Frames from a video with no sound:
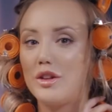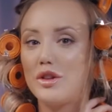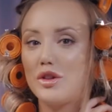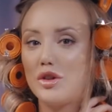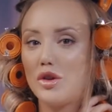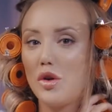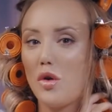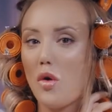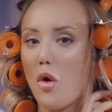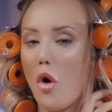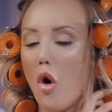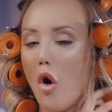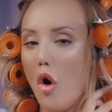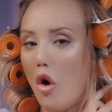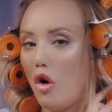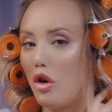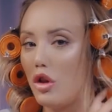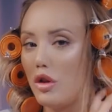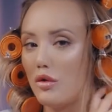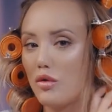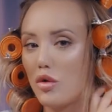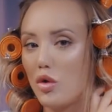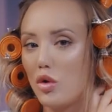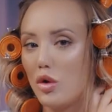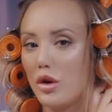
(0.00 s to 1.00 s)
so all
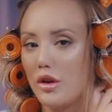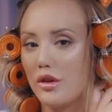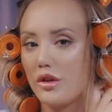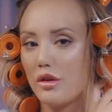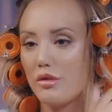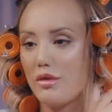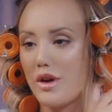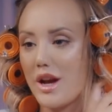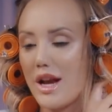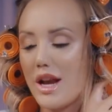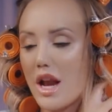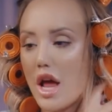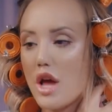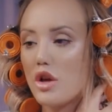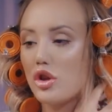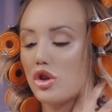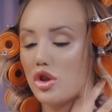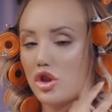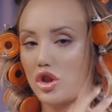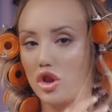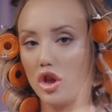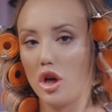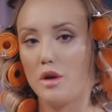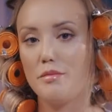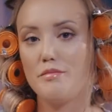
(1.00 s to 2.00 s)
the rollers are in.
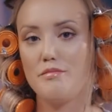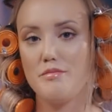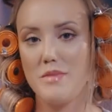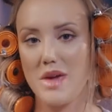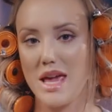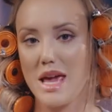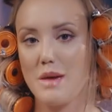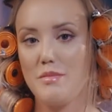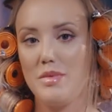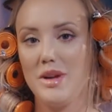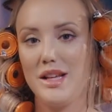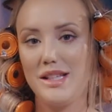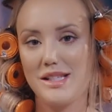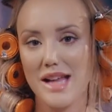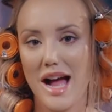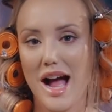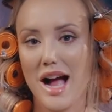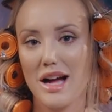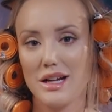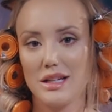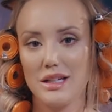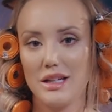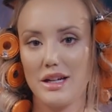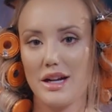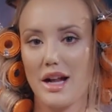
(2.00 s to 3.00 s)
Some may be
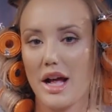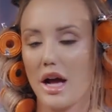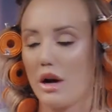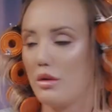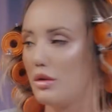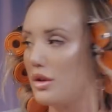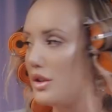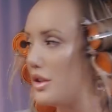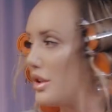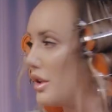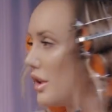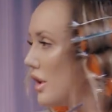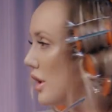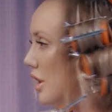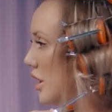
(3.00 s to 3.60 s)
dangling out.